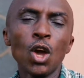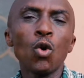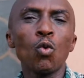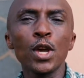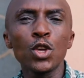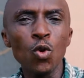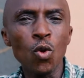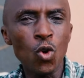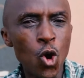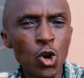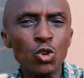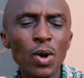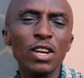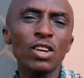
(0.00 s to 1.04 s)
When you
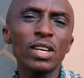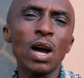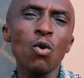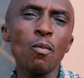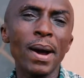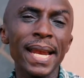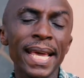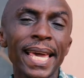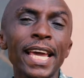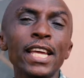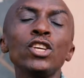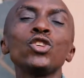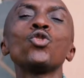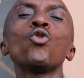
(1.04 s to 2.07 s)
go to another woman
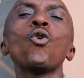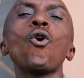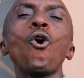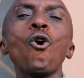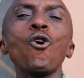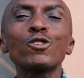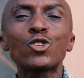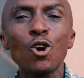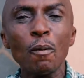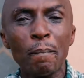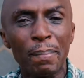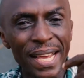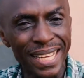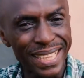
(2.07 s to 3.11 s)
again, you also
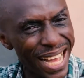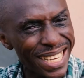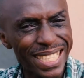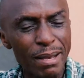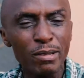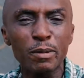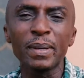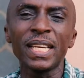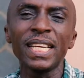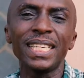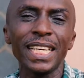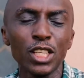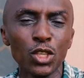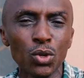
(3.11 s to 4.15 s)
bring that same spirit
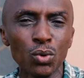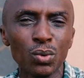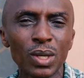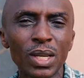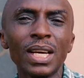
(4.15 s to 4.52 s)
in you.